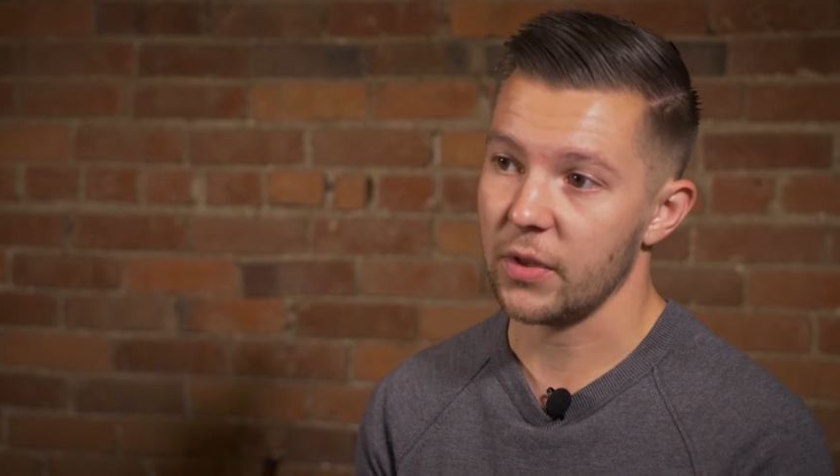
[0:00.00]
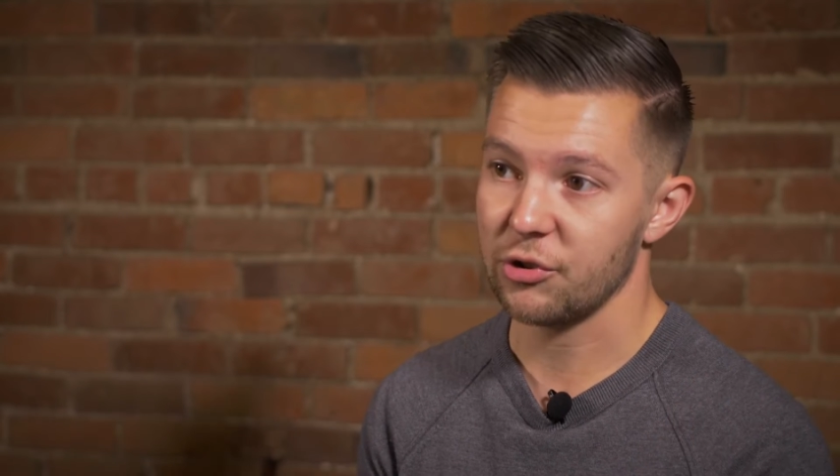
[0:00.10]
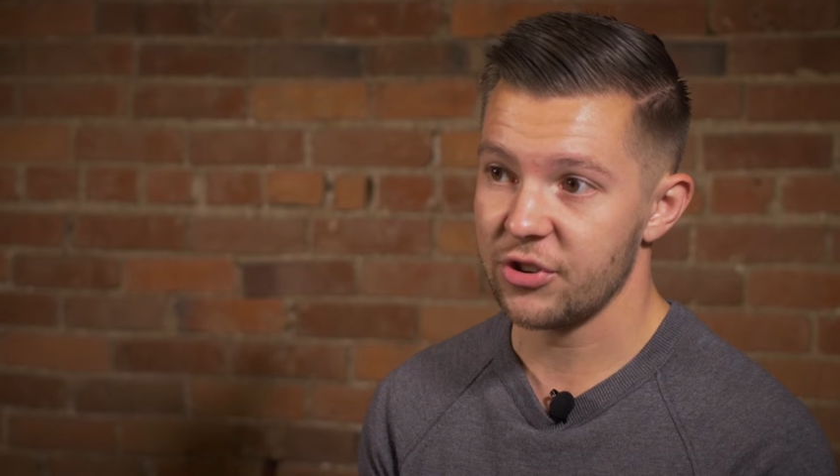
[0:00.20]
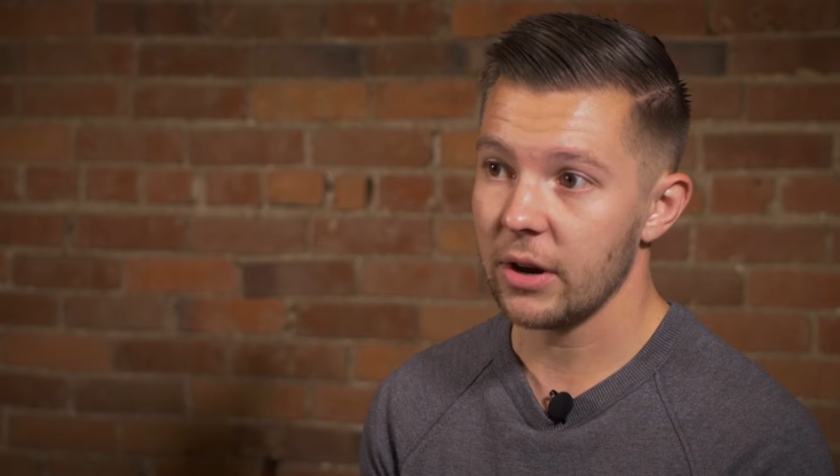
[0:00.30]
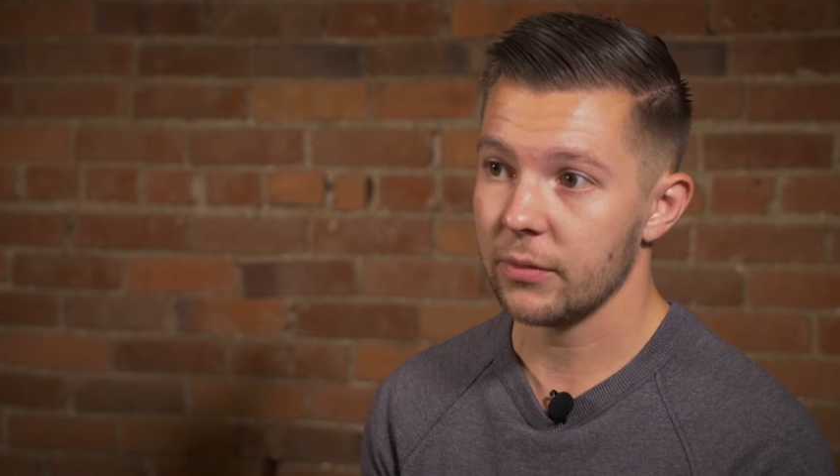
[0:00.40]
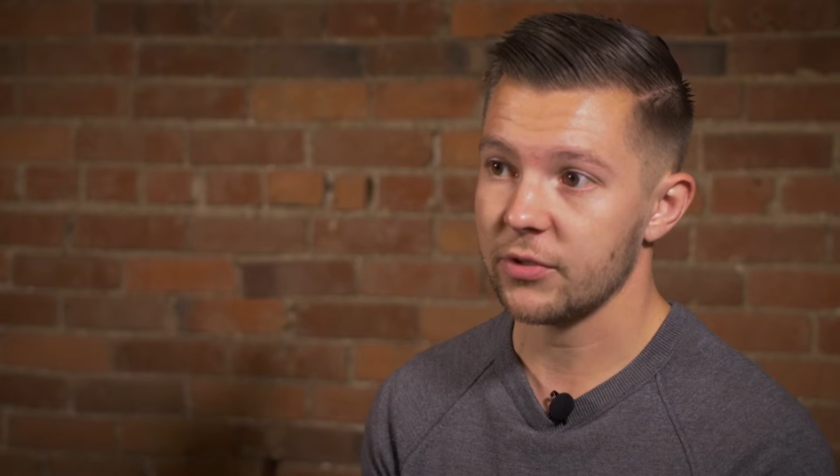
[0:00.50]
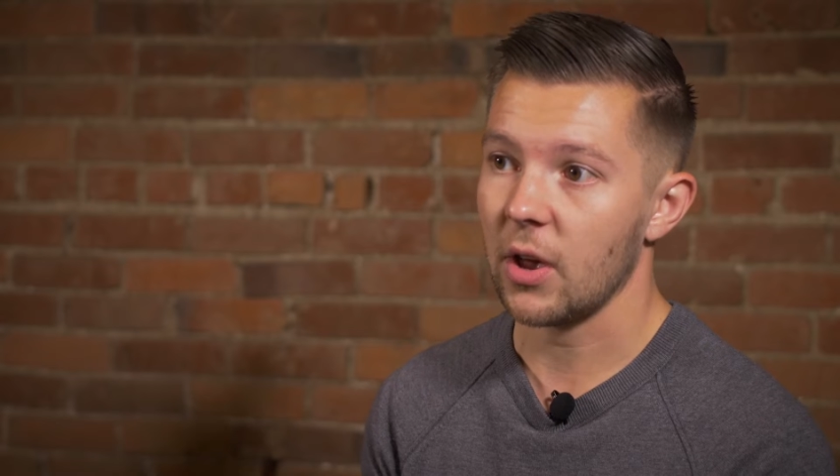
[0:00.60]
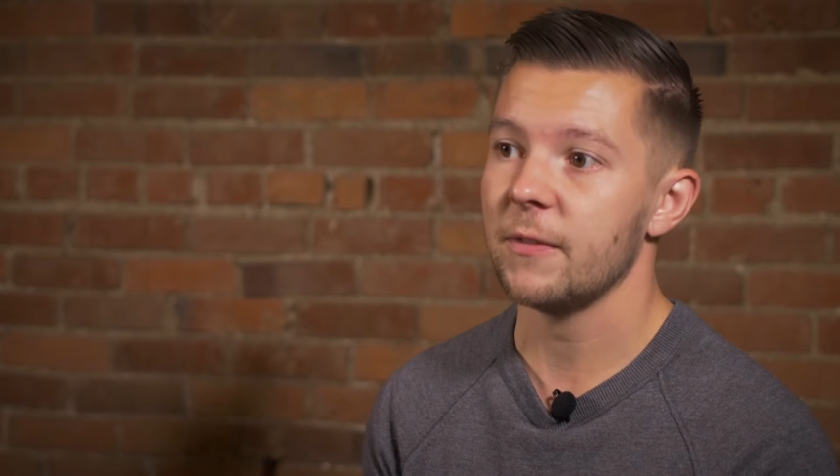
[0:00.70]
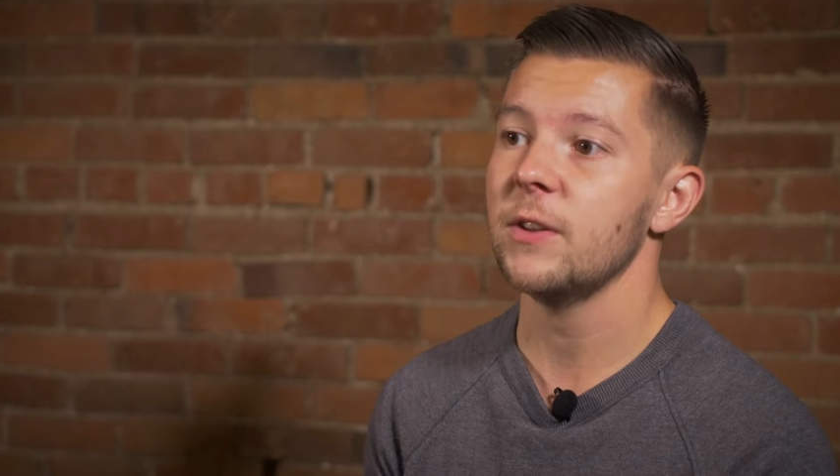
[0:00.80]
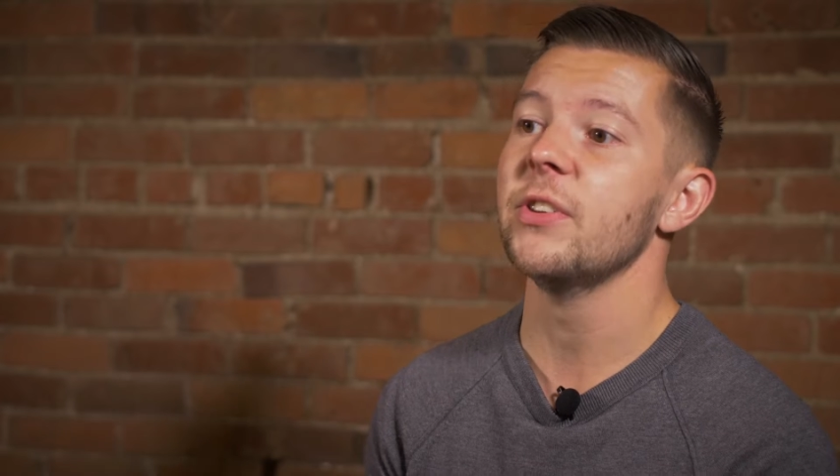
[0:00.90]
the Sheriff's
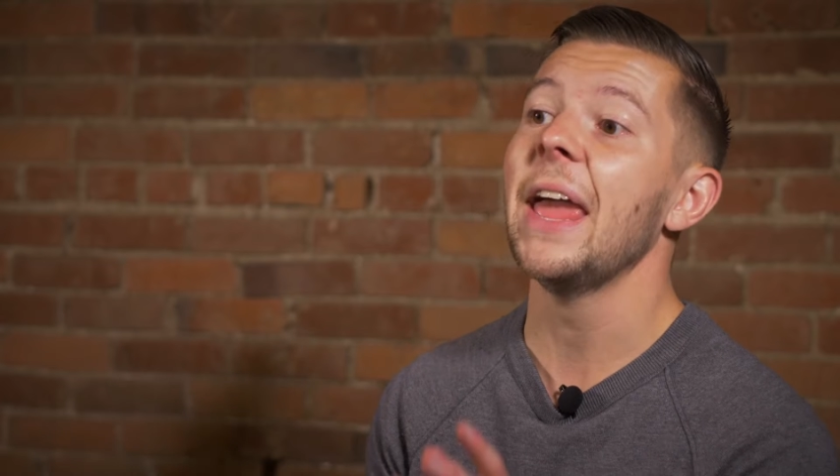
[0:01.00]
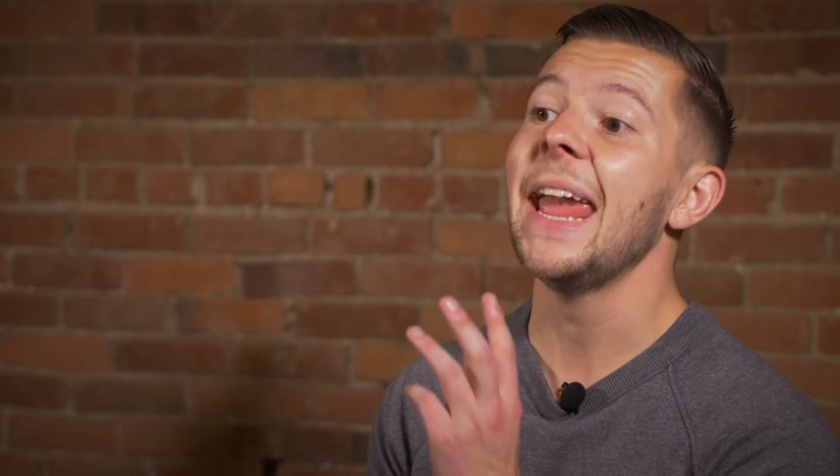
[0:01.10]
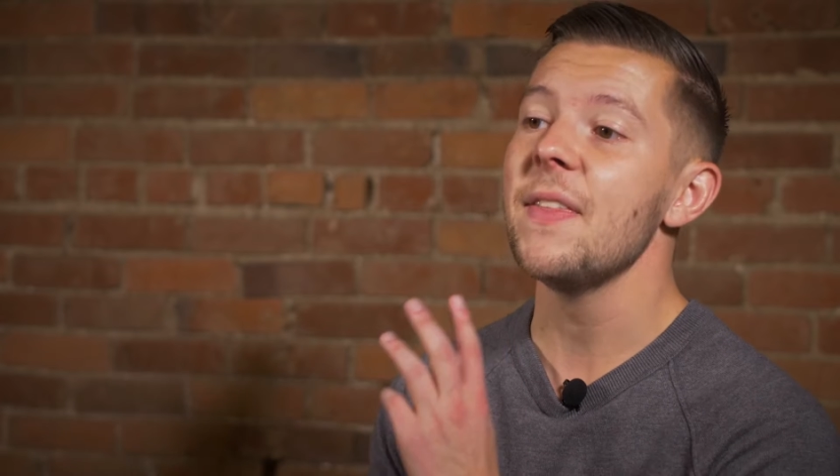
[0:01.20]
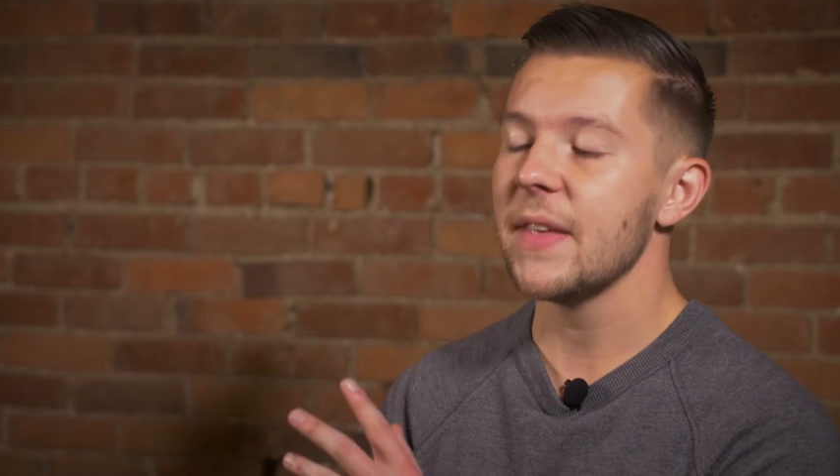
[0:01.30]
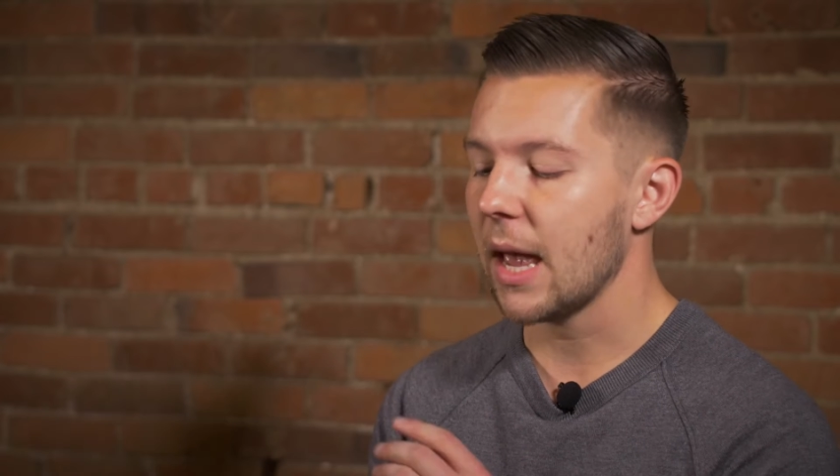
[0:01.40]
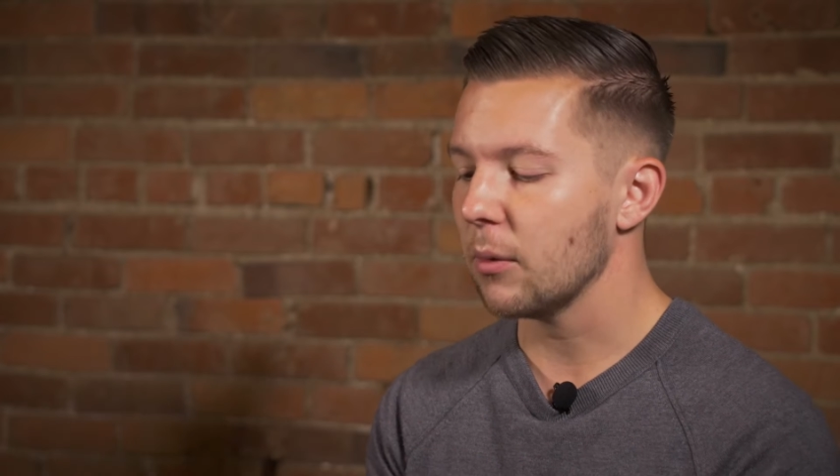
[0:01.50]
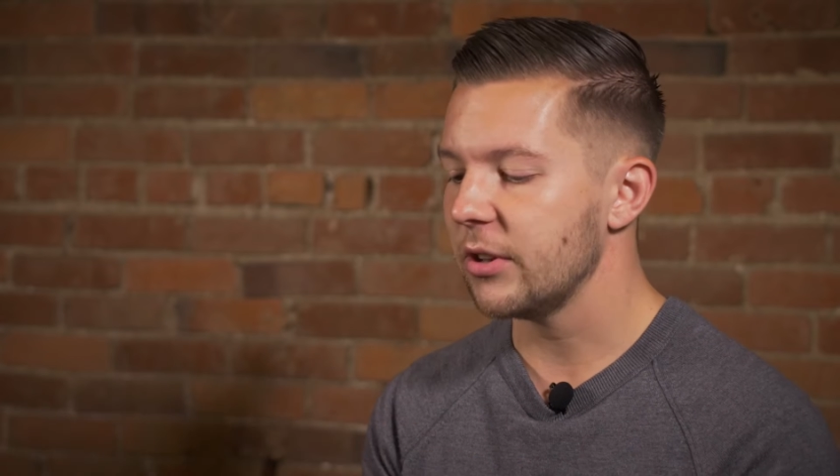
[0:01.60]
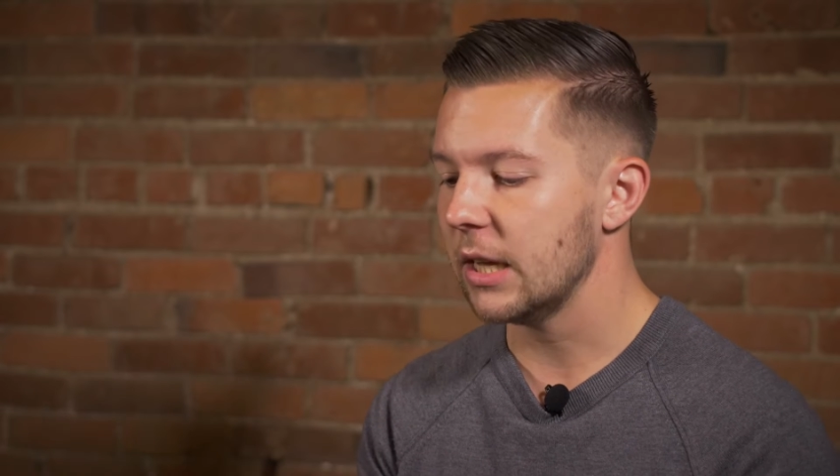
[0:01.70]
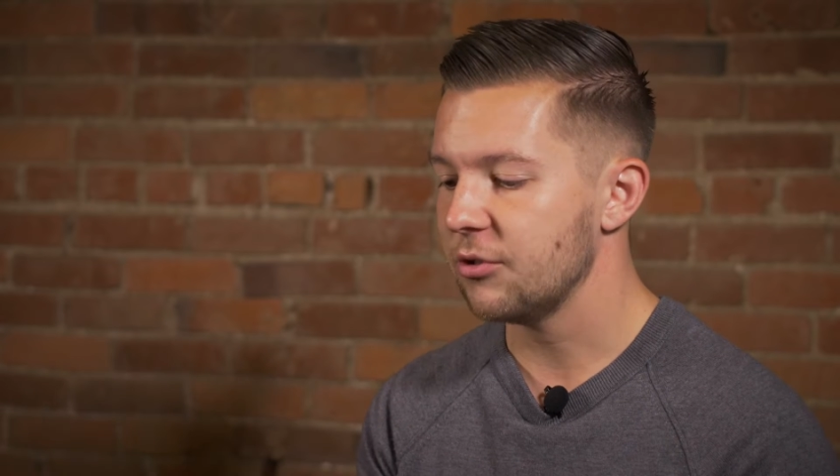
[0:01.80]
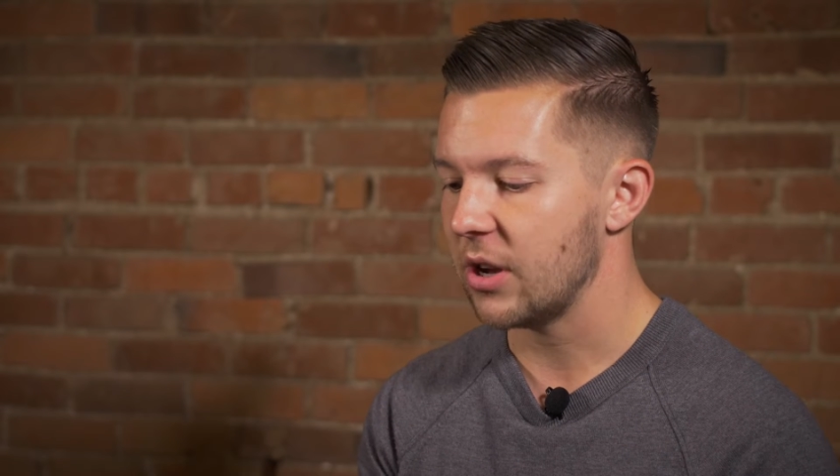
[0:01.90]
Office and the
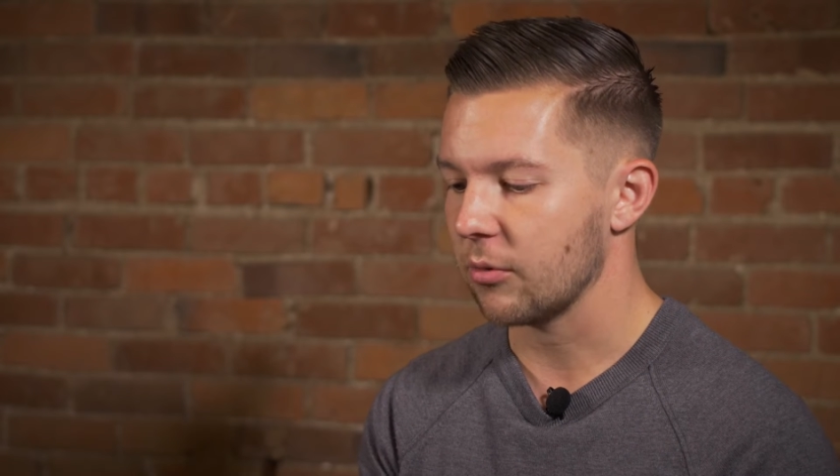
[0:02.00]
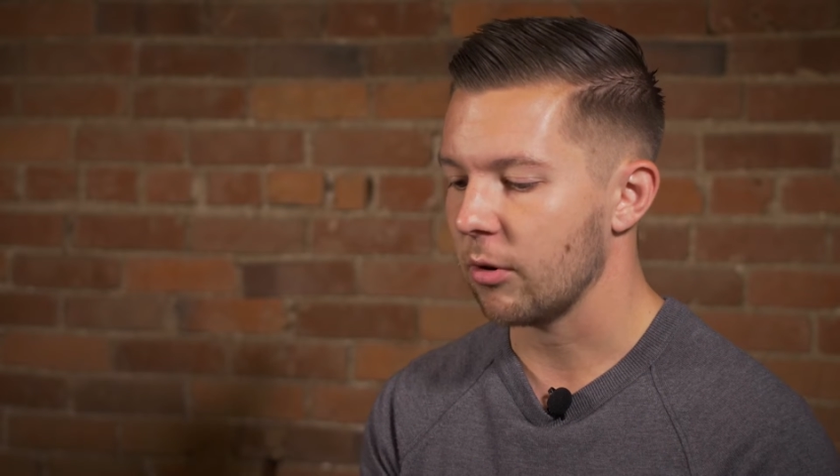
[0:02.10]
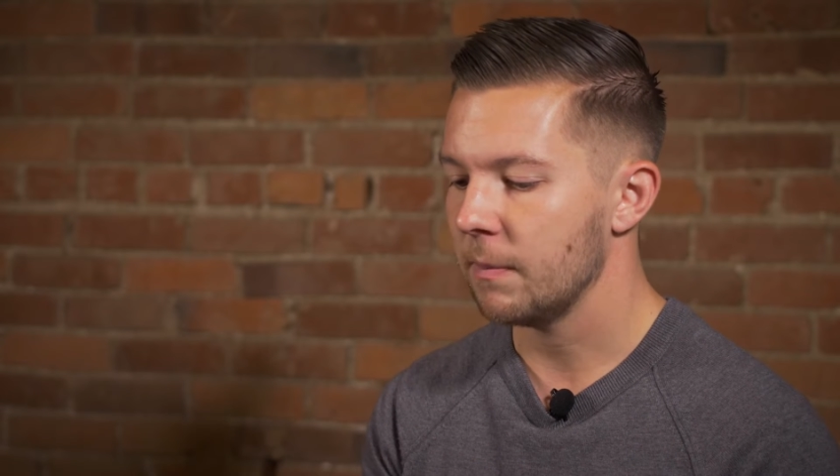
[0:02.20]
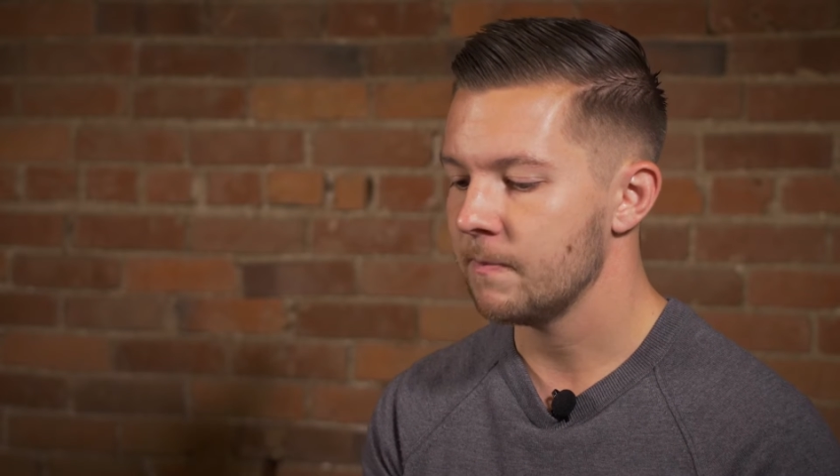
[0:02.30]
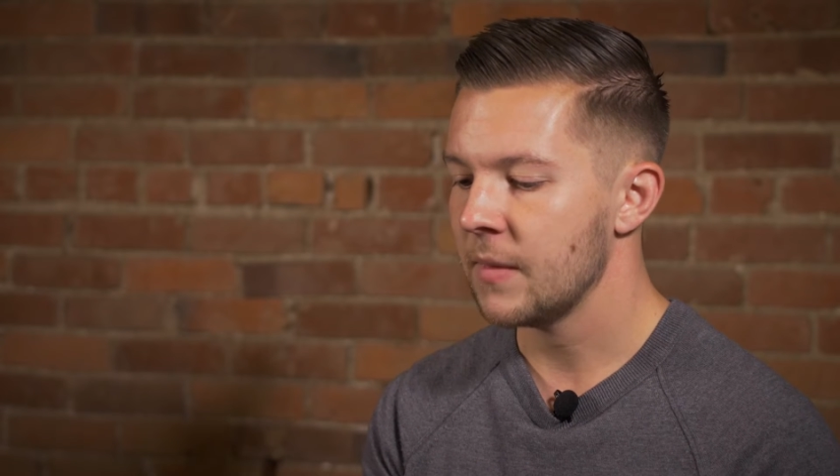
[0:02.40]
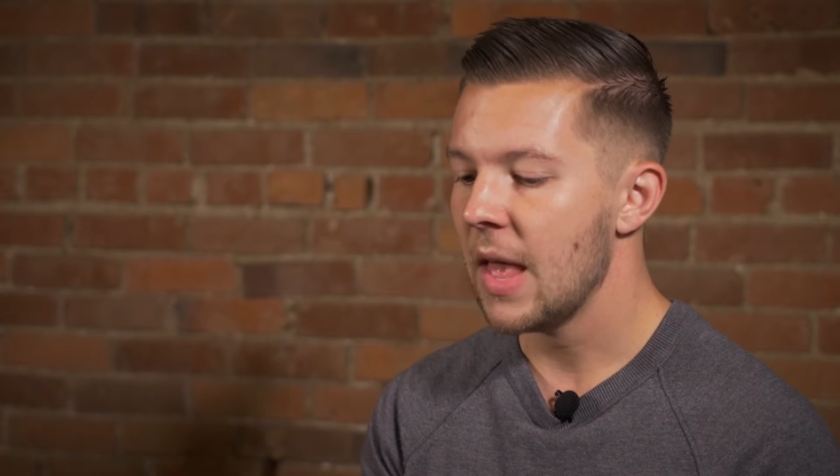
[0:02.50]
county in general.